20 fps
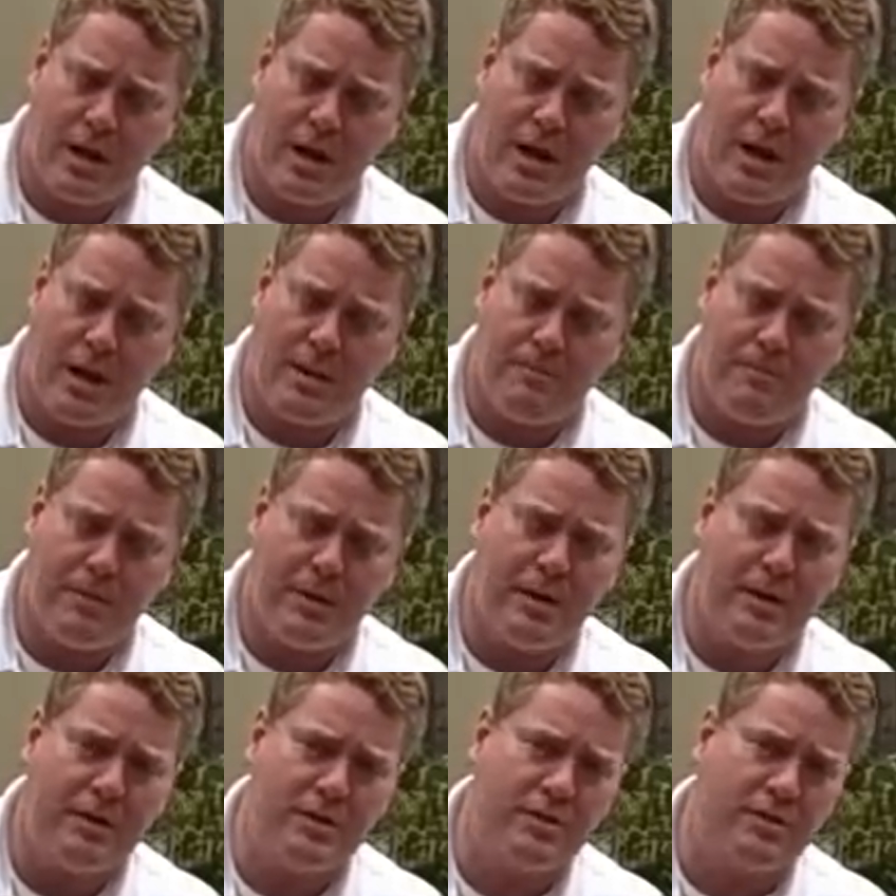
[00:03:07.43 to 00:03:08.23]
Um,
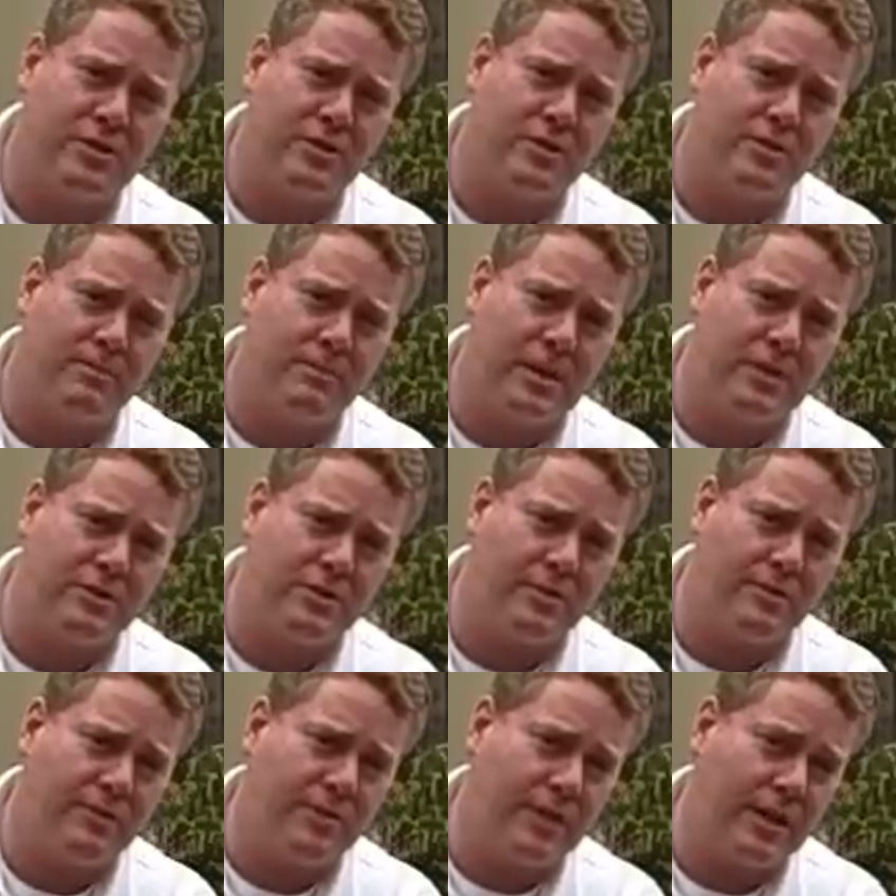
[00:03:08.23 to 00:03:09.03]
mil is just a
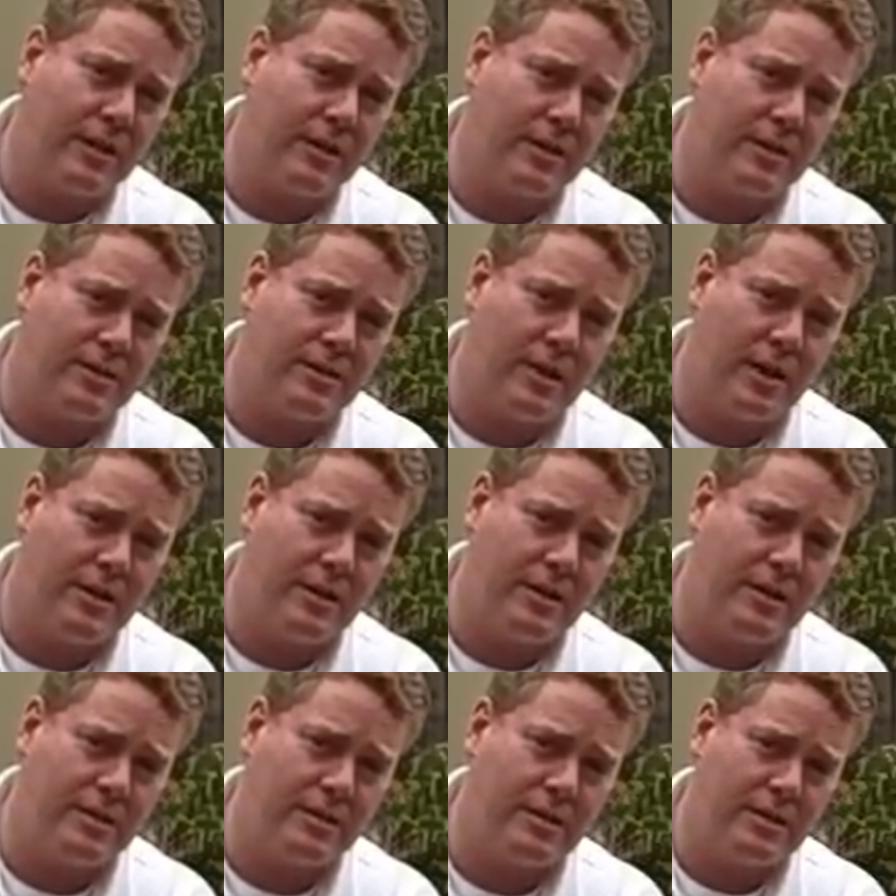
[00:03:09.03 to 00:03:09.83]
measure of thickness
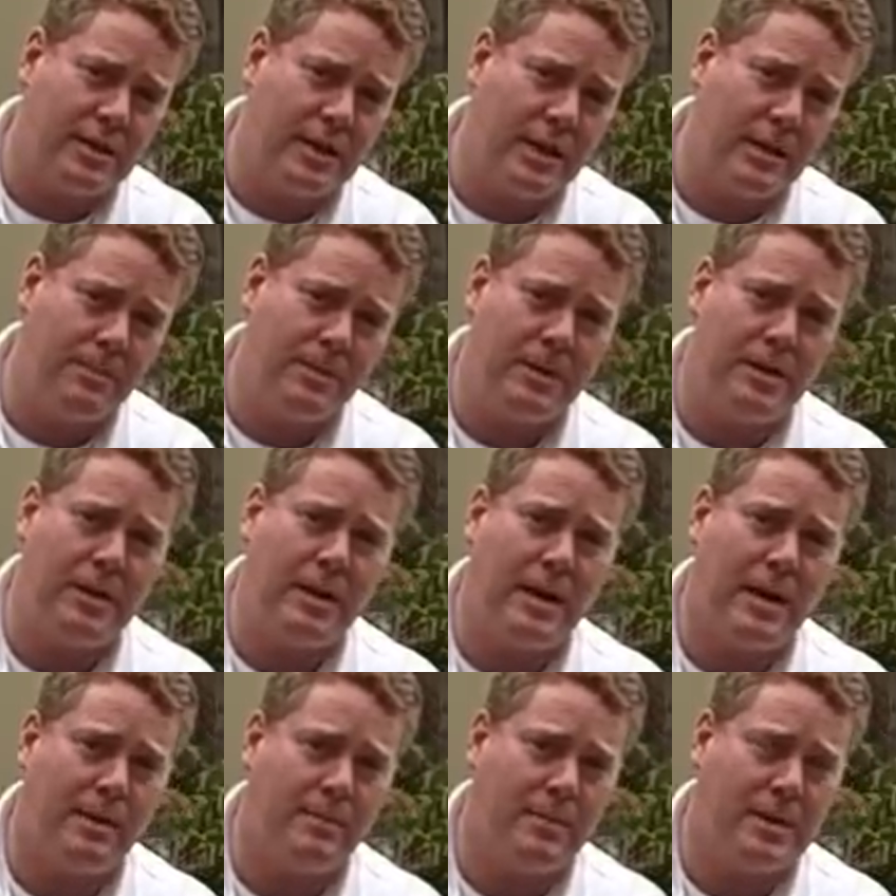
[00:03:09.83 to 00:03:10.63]
on this.
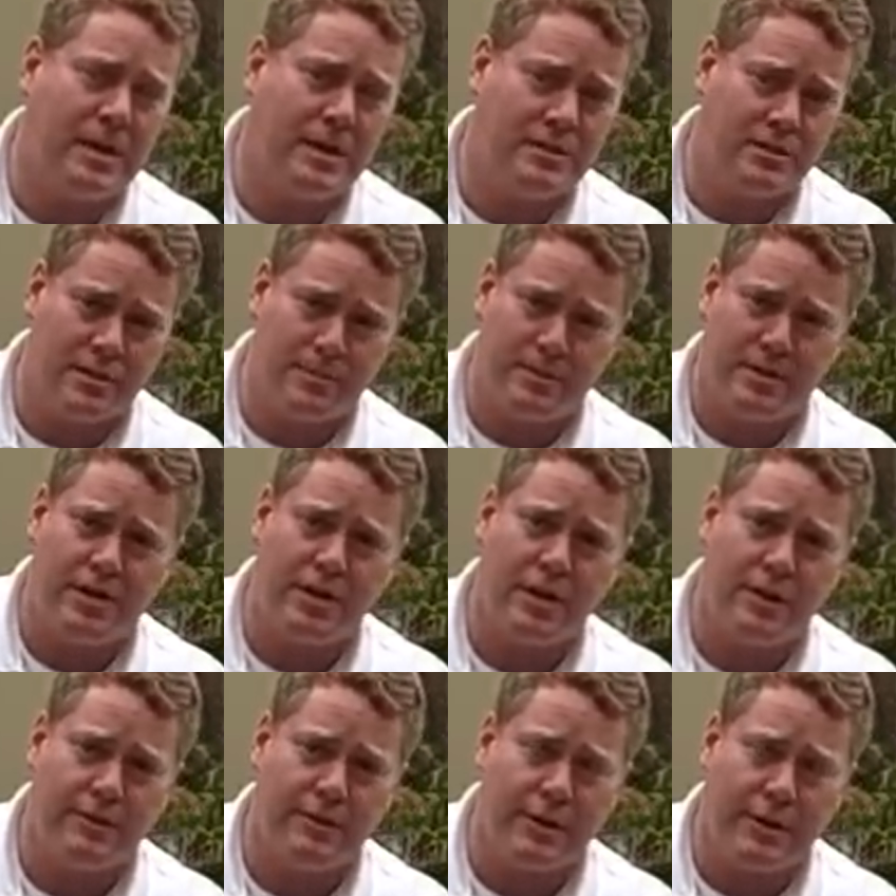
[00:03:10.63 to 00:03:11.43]
EPDM is the
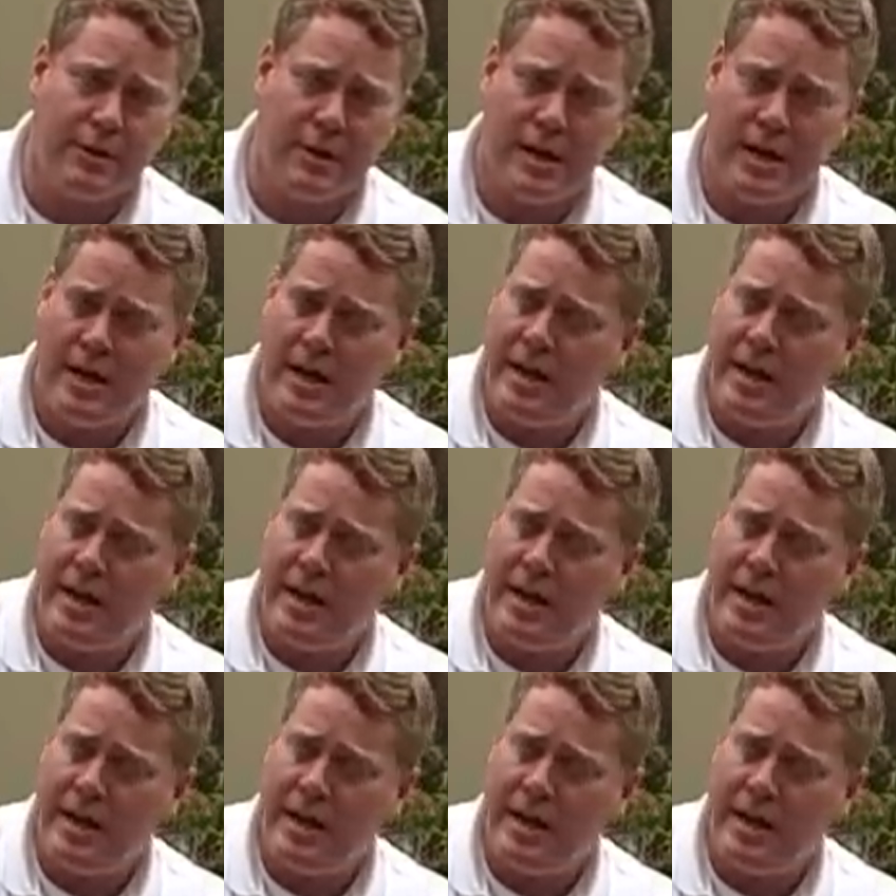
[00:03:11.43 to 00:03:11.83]
material.